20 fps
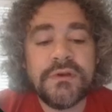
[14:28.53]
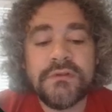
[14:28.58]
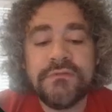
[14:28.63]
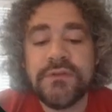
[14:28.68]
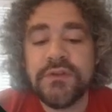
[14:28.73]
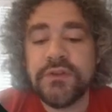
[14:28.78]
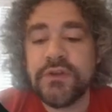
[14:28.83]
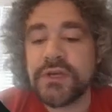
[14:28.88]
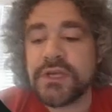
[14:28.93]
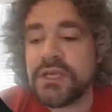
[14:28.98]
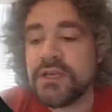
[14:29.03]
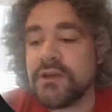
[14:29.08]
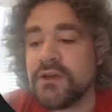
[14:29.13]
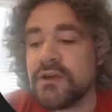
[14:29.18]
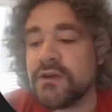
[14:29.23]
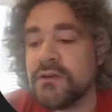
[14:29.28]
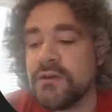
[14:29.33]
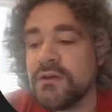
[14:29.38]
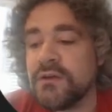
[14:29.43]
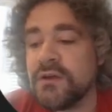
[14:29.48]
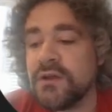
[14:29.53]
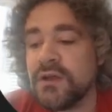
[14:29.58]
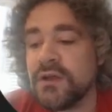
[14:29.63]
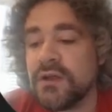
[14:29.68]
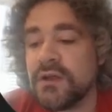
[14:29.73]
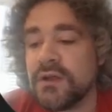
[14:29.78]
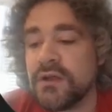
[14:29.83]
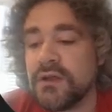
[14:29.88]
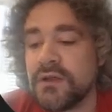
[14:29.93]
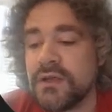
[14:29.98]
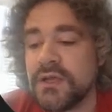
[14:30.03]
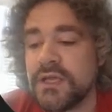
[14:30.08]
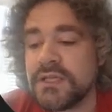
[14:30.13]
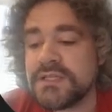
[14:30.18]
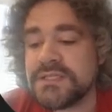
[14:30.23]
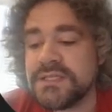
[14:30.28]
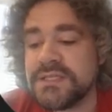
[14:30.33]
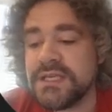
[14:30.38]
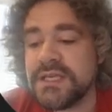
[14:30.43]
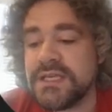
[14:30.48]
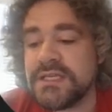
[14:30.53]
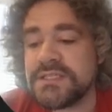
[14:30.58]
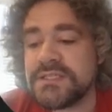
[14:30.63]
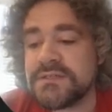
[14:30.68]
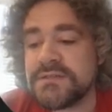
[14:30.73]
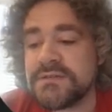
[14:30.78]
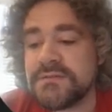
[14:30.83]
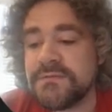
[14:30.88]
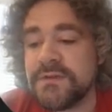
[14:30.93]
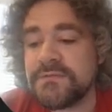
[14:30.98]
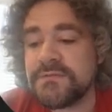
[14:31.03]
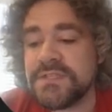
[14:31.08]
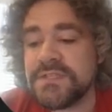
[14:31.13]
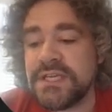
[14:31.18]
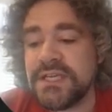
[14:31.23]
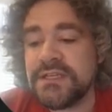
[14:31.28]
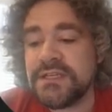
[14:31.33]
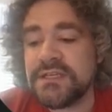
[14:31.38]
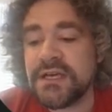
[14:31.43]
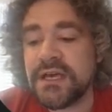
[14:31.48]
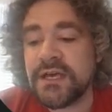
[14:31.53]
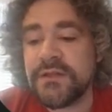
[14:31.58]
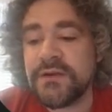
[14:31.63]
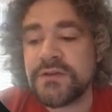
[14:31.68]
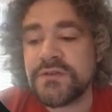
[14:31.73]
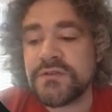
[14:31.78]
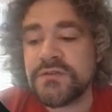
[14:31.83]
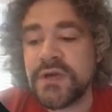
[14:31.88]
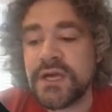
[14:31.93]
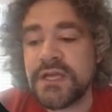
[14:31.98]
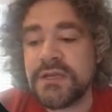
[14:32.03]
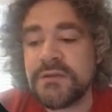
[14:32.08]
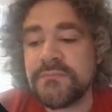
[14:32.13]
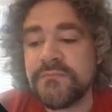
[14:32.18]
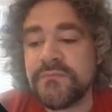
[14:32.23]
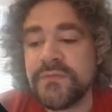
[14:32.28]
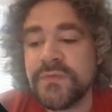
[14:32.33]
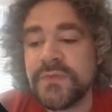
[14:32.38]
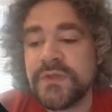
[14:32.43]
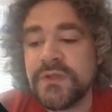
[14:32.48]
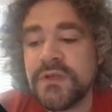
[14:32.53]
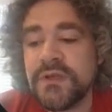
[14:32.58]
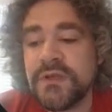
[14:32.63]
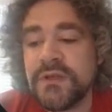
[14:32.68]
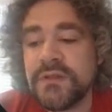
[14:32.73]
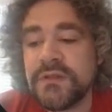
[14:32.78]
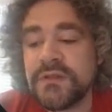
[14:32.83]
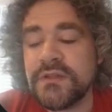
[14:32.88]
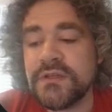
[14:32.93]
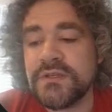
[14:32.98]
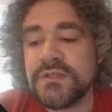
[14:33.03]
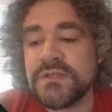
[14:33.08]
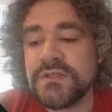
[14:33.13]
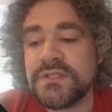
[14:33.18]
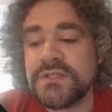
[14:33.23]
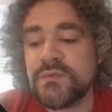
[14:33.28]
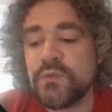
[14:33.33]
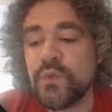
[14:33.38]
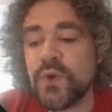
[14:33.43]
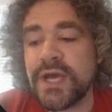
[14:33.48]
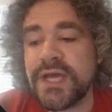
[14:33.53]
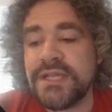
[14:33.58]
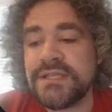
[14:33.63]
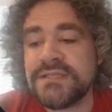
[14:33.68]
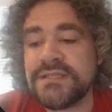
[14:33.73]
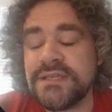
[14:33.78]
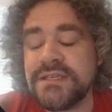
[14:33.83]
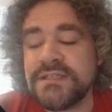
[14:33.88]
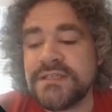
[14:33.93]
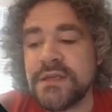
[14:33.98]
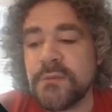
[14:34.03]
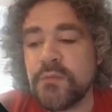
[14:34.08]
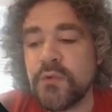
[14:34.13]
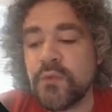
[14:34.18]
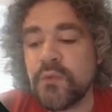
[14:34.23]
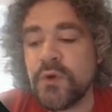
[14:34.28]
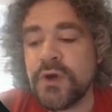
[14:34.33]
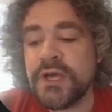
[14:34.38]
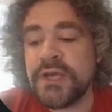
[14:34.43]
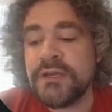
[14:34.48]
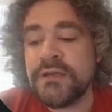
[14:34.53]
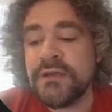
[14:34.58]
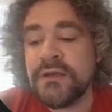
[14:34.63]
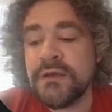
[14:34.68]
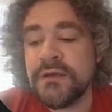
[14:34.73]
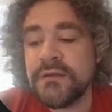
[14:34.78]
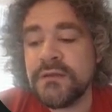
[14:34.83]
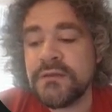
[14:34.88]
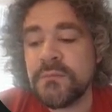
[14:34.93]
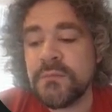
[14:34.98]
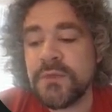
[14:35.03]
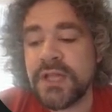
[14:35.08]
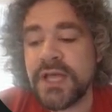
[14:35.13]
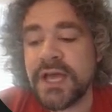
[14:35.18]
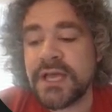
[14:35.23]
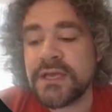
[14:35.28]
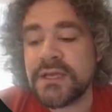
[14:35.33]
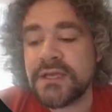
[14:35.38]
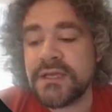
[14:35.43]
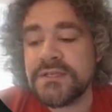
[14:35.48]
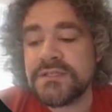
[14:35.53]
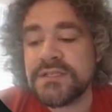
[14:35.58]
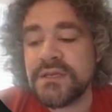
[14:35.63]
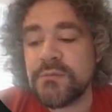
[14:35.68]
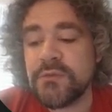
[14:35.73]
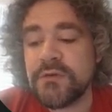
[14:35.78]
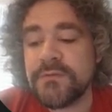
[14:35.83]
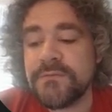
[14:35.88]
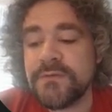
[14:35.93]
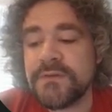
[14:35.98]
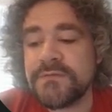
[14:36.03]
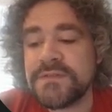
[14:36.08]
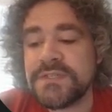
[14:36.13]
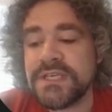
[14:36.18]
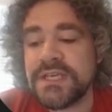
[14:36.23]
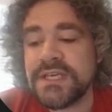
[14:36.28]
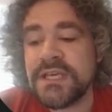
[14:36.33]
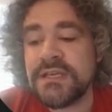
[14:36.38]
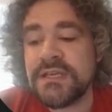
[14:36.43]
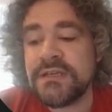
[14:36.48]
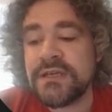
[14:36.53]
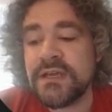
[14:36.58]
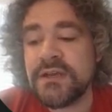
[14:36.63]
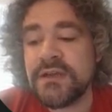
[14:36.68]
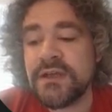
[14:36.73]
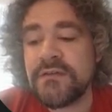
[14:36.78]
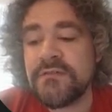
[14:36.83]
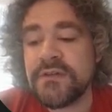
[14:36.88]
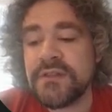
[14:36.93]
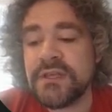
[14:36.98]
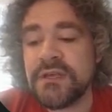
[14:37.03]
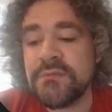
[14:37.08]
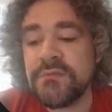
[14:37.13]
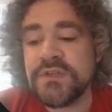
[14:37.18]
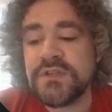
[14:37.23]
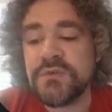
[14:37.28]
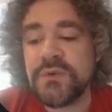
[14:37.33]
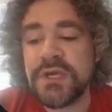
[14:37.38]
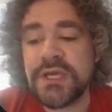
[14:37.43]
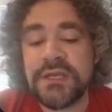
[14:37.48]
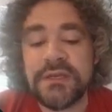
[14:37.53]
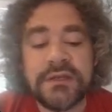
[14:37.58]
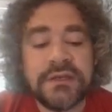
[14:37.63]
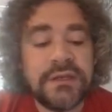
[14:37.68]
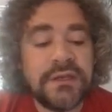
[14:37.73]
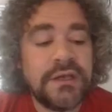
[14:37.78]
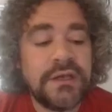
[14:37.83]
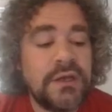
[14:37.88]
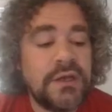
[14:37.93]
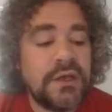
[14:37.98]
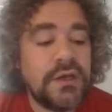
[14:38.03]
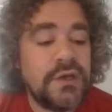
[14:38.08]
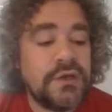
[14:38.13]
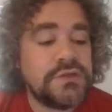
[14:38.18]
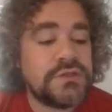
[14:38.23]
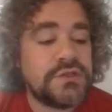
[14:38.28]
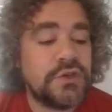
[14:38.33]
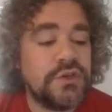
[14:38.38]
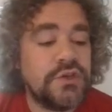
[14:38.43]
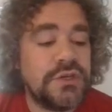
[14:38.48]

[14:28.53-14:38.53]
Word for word: if you look here, it's these 15 colors, right? The white is number one, the black is number 15, and everything in between. So